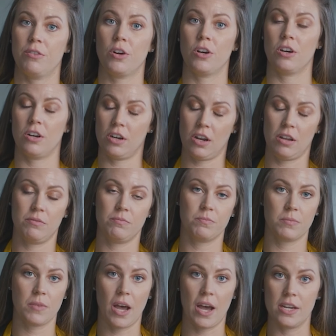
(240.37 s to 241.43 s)
her
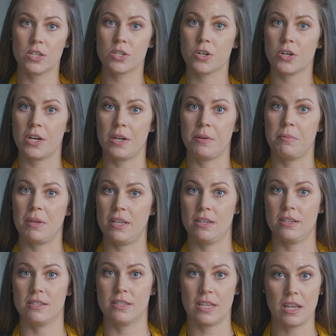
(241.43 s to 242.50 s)
ice cream
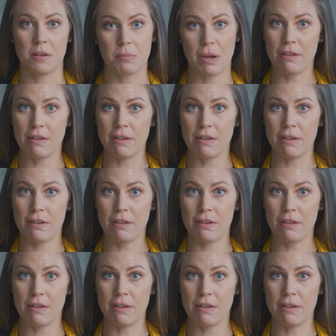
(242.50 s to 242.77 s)
is in my